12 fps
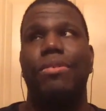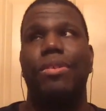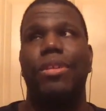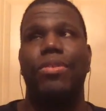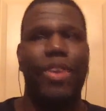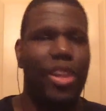
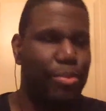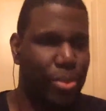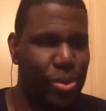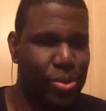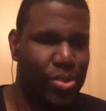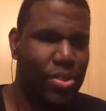
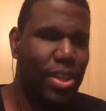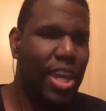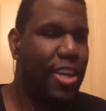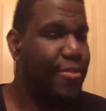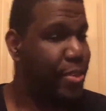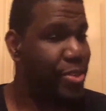developers
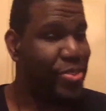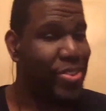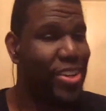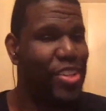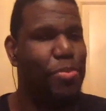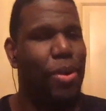anniversary
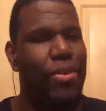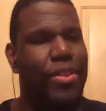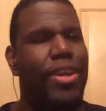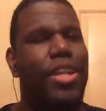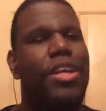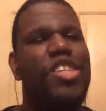is part of
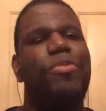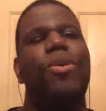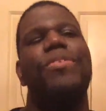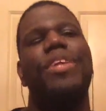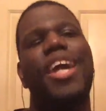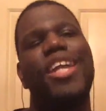
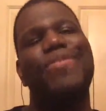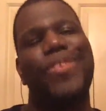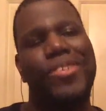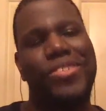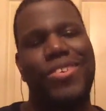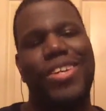the
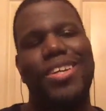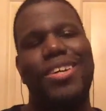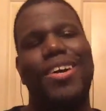anniversary